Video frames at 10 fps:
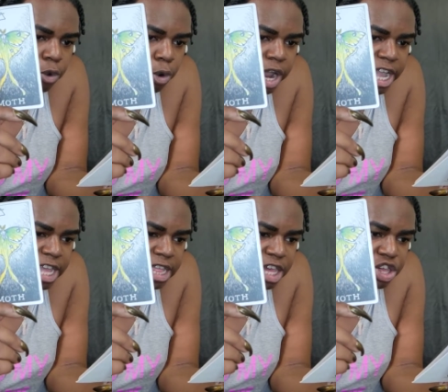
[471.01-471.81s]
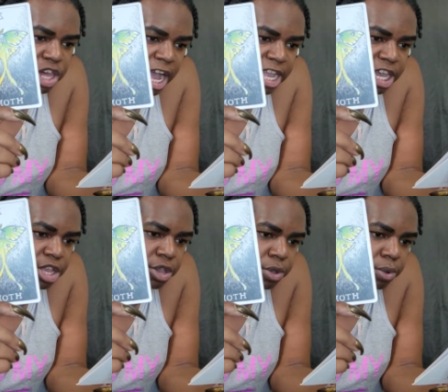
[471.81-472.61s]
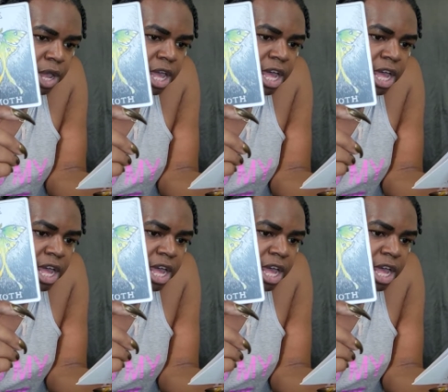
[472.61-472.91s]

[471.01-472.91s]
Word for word: or anything shining and new.